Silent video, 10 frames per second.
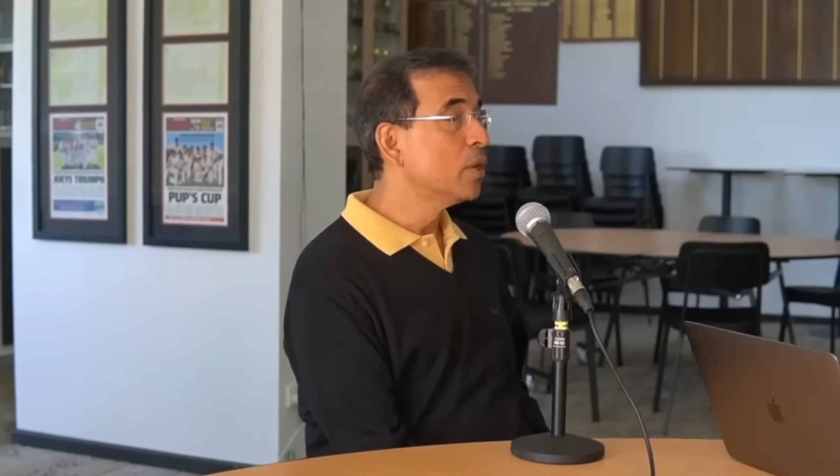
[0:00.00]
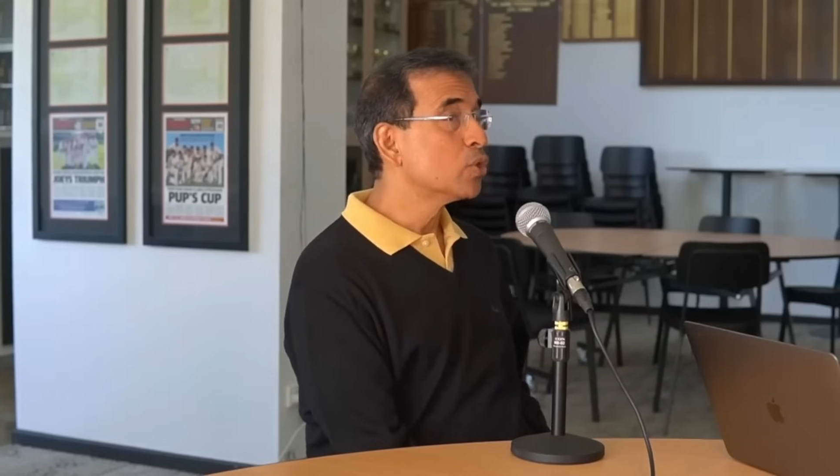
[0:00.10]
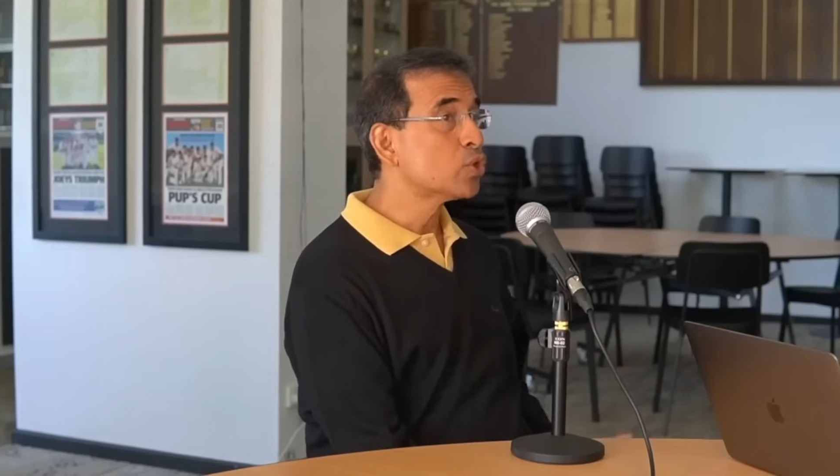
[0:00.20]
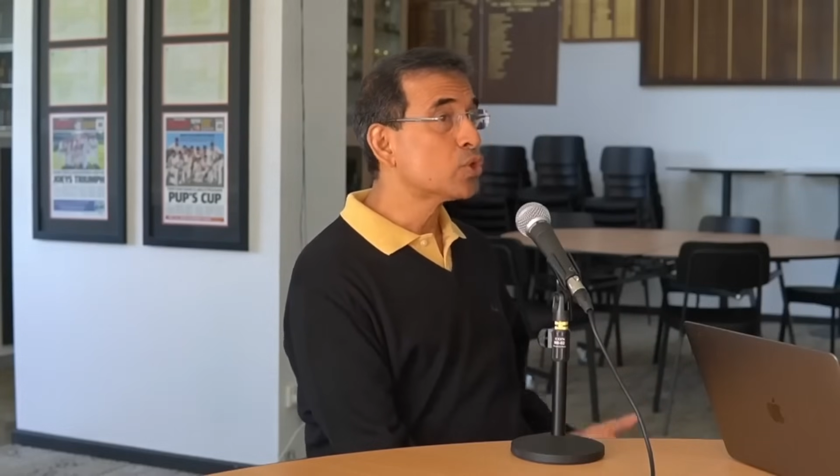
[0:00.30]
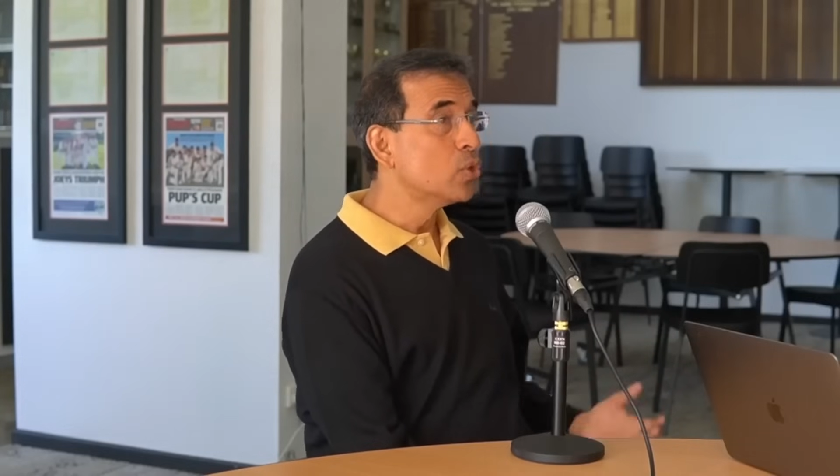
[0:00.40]

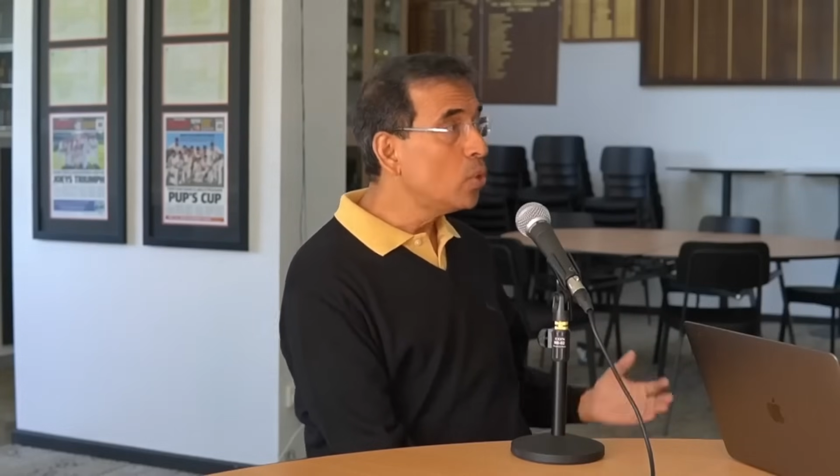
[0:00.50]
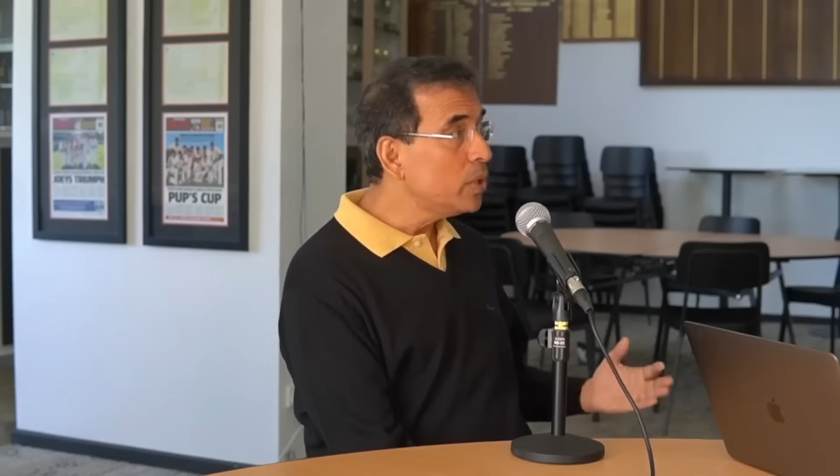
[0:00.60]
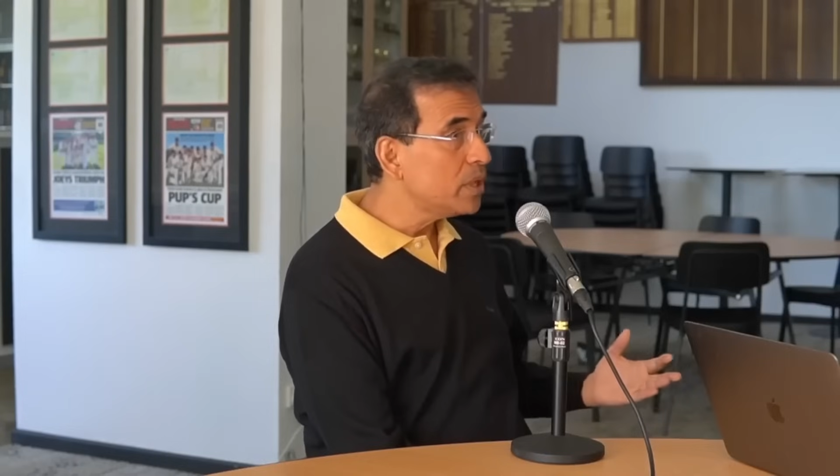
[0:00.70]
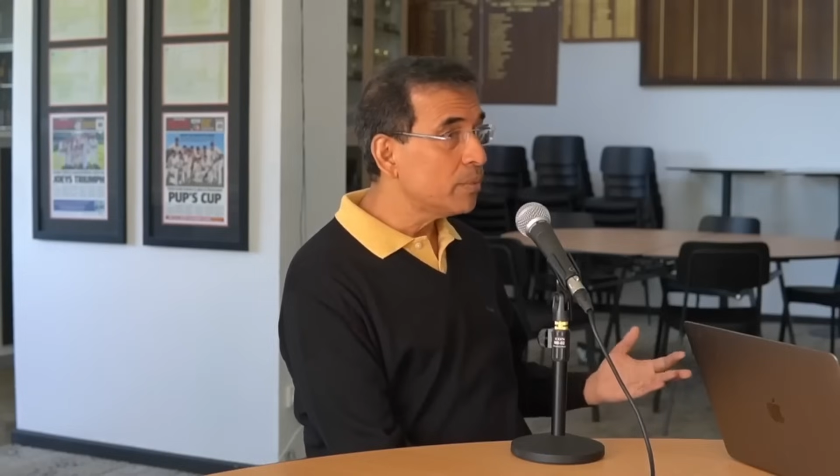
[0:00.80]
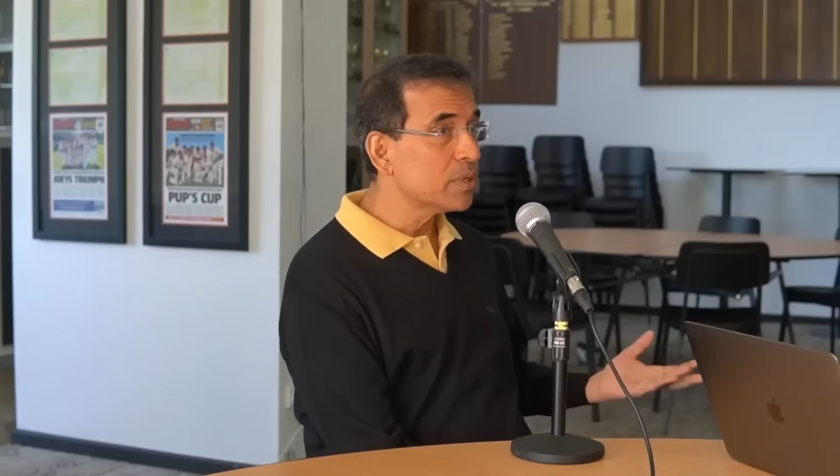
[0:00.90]
So
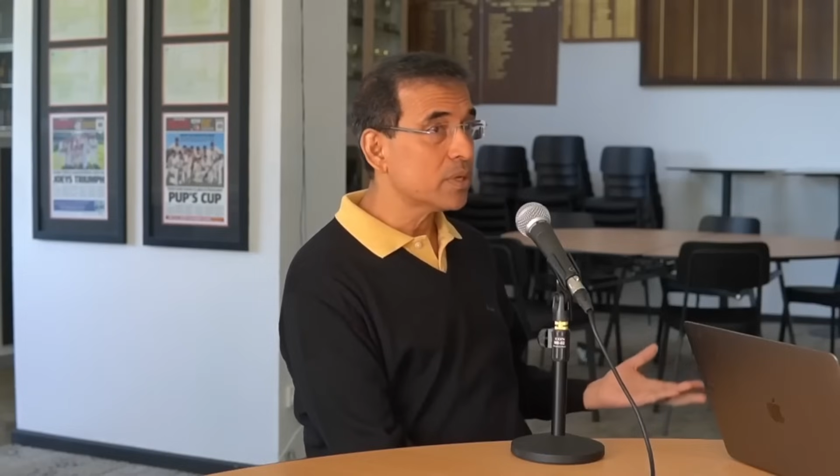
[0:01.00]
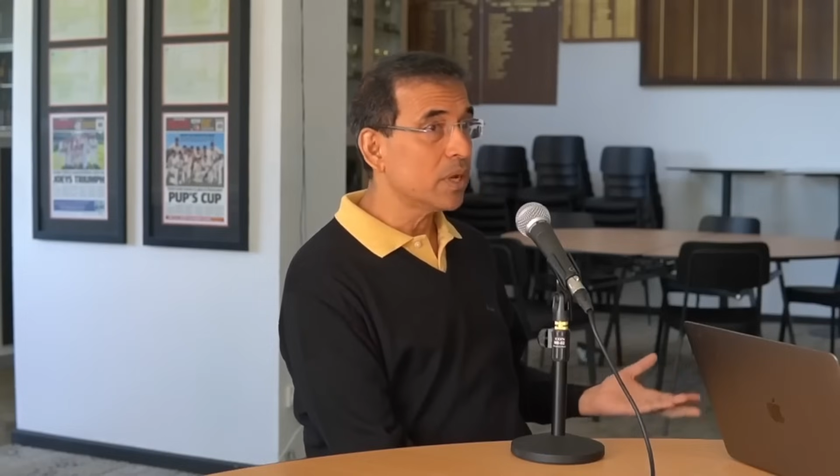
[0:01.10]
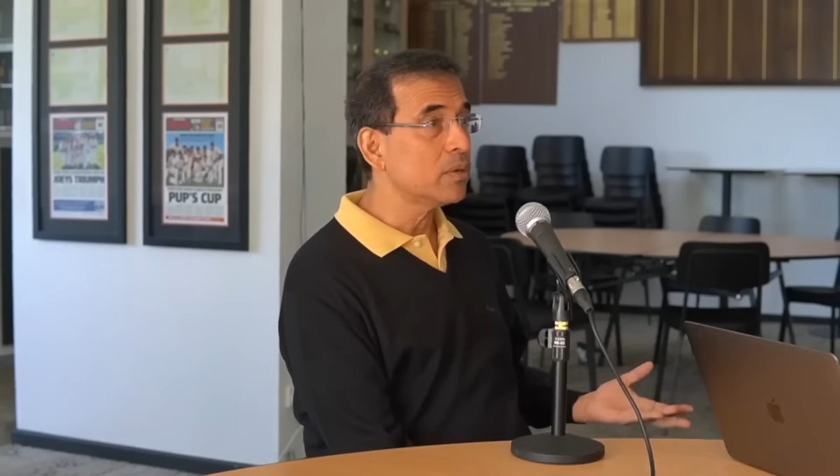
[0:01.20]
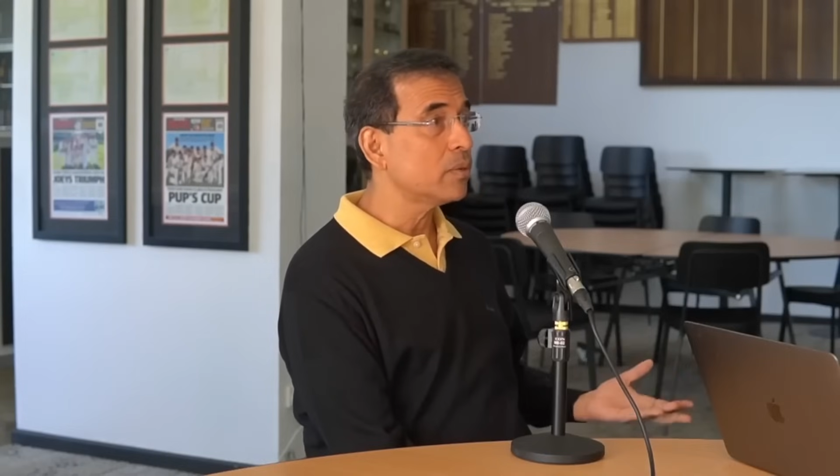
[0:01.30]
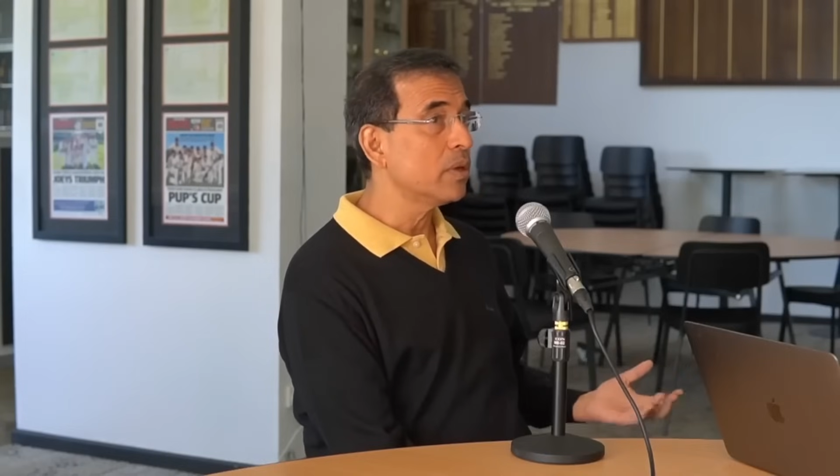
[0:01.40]
slowly they will
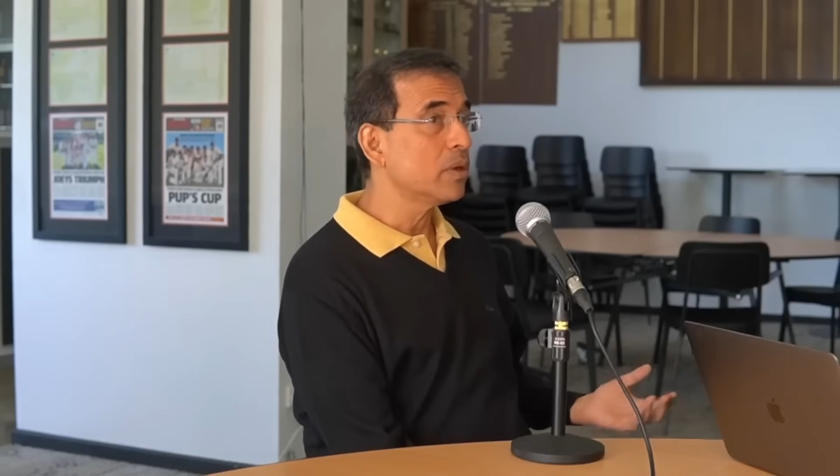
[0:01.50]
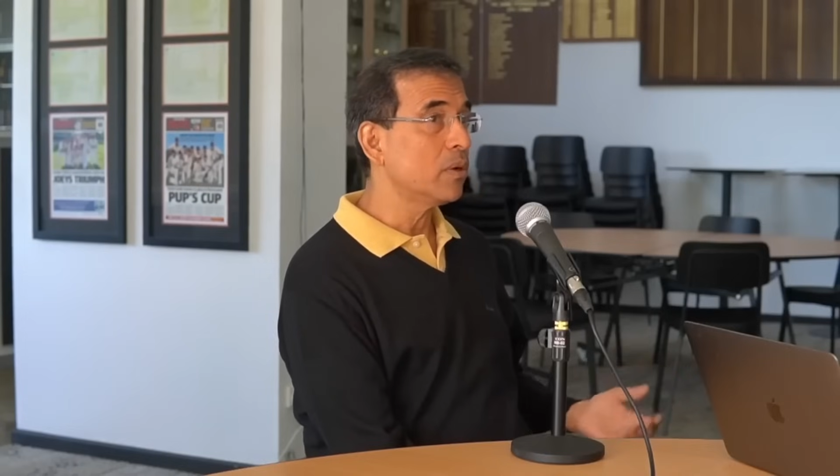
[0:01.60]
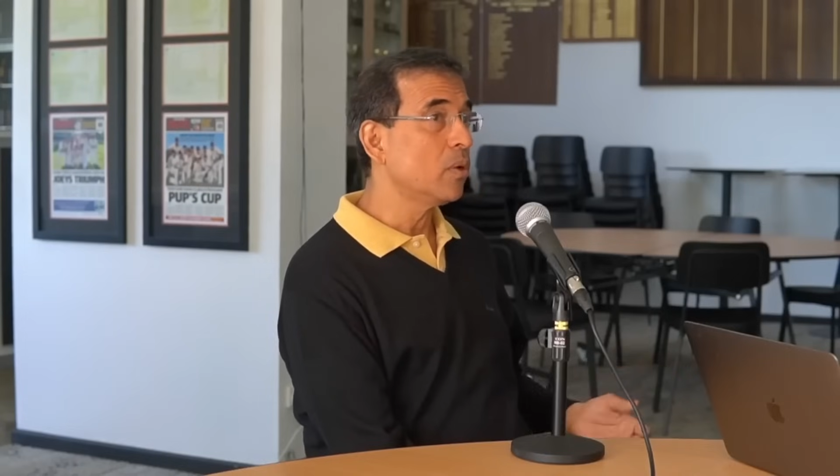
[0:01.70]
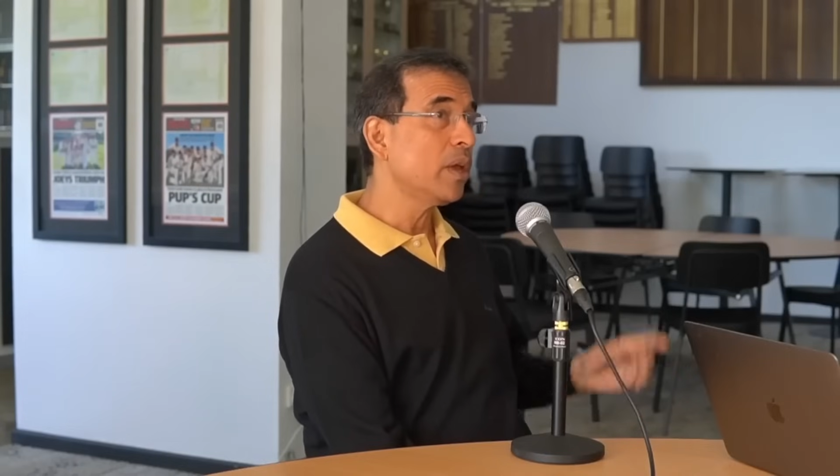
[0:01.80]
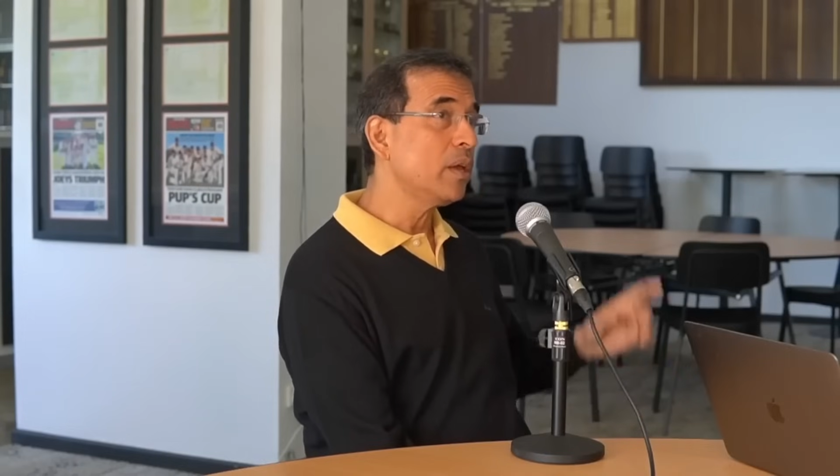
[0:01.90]
start to think,
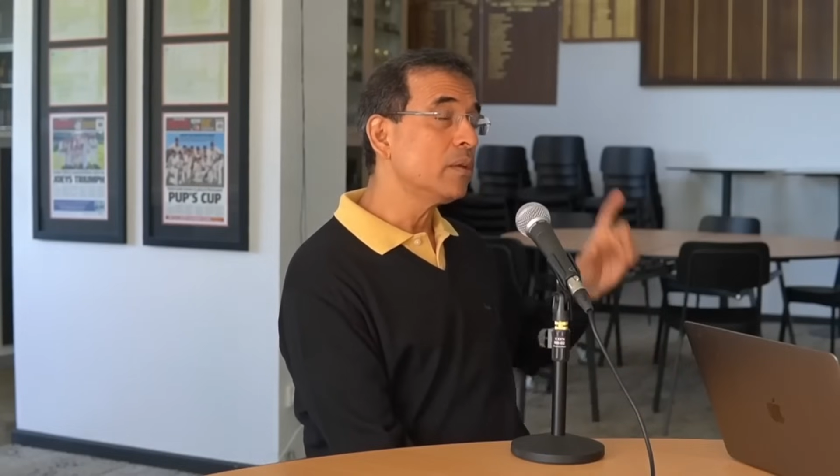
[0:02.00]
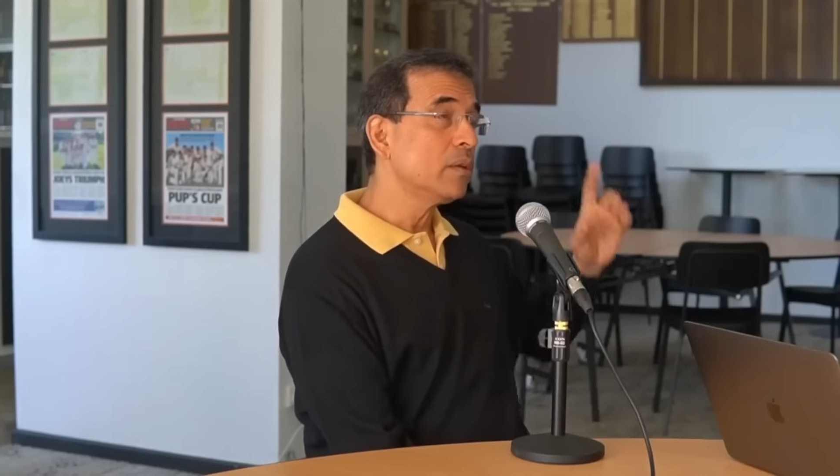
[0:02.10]
okay,